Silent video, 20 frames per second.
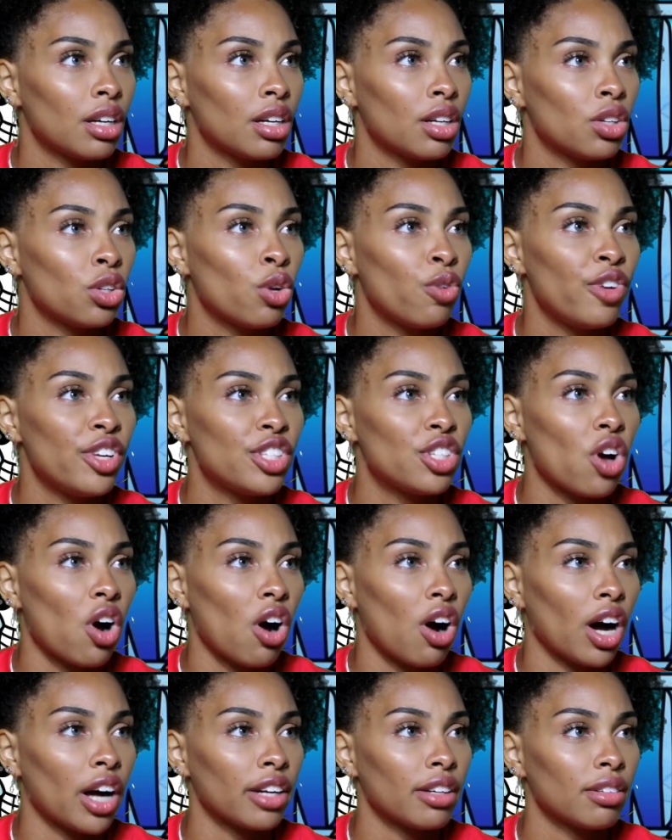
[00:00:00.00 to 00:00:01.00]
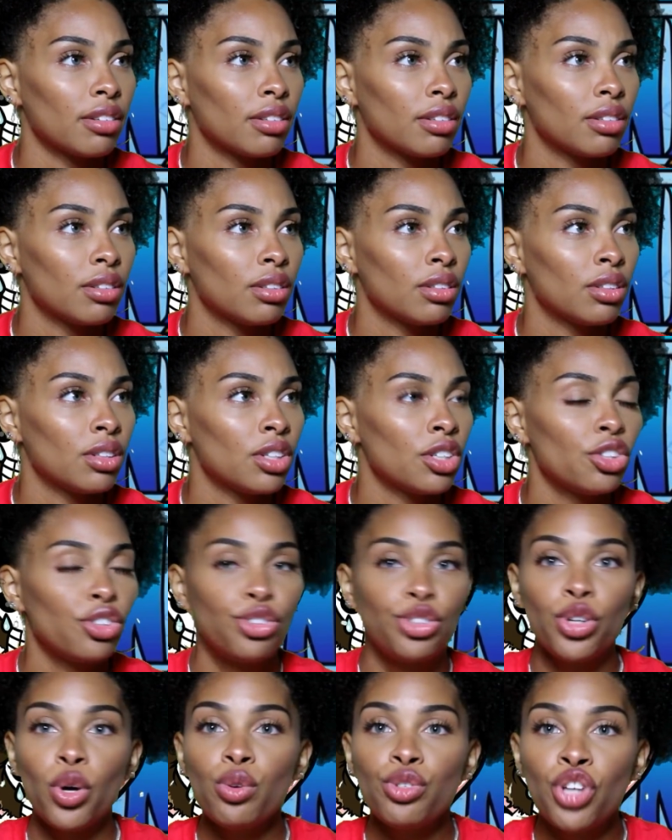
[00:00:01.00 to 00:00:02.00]
Luffy's gone.
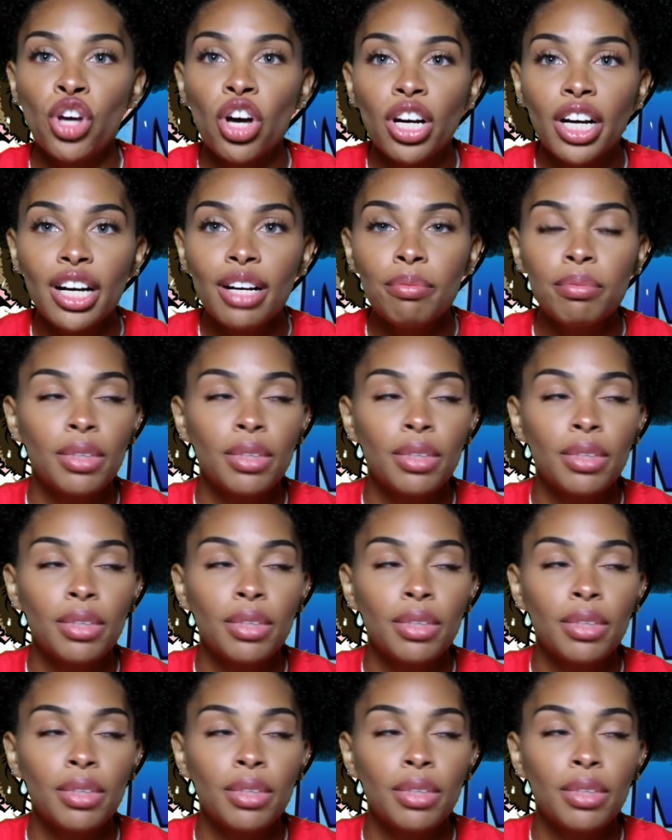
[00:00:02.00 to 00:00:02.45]
Dude took him?